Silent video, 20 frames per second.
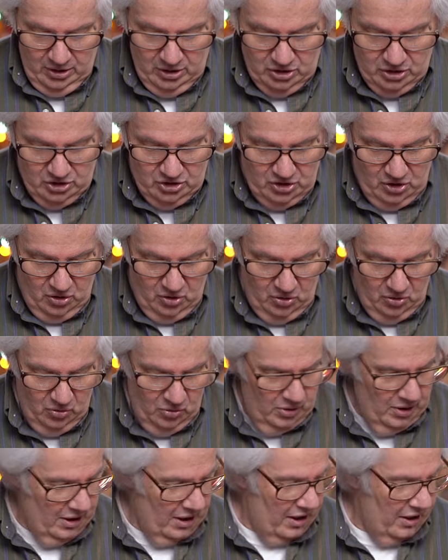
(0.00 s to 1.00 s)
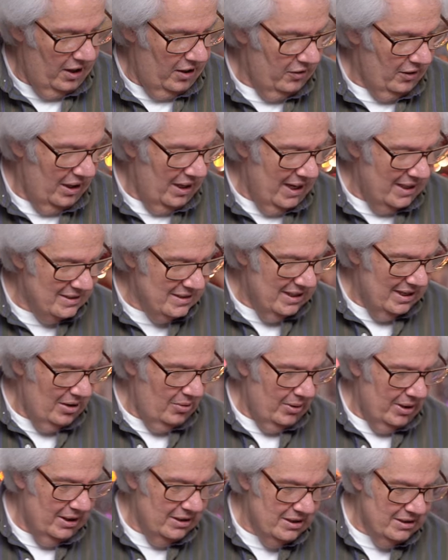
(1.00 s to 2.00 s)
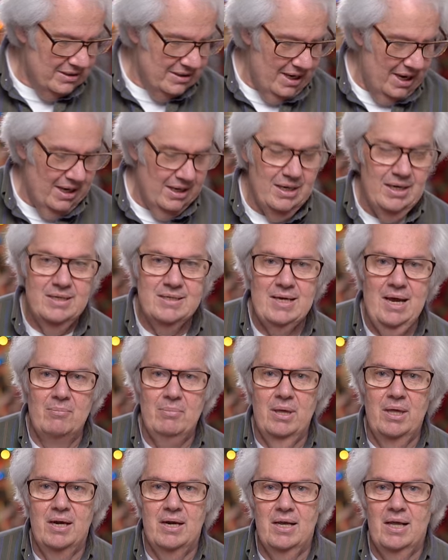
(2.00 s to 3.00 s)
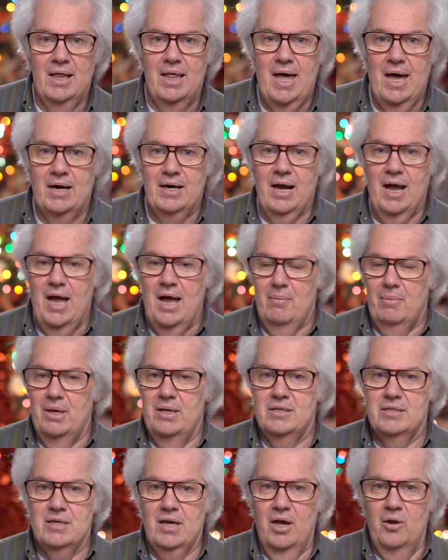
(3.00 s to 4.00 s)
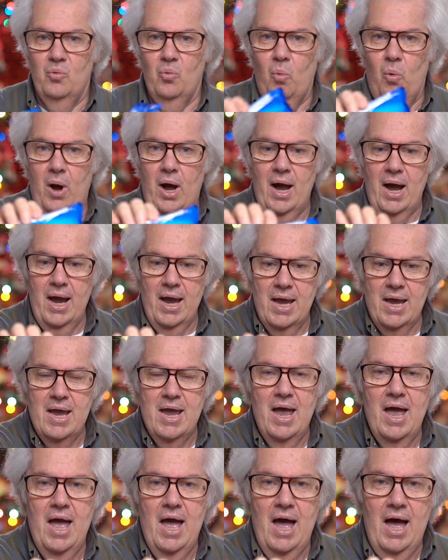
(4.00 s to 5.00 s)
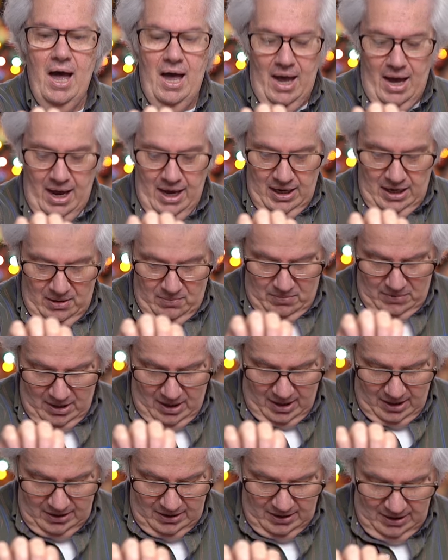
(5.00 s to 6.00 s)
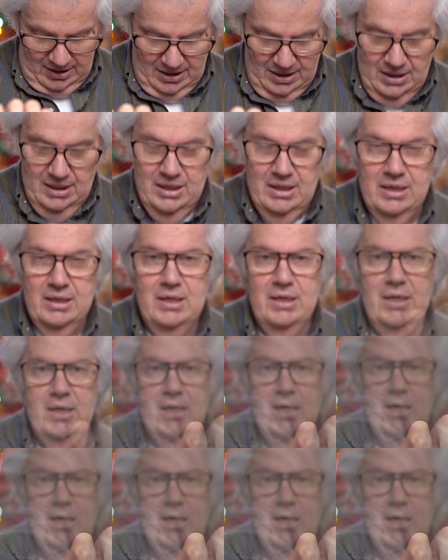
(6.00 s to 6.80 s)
So uh, the last thing I wanted to say is I'm getting a lot of comments on why I am not eating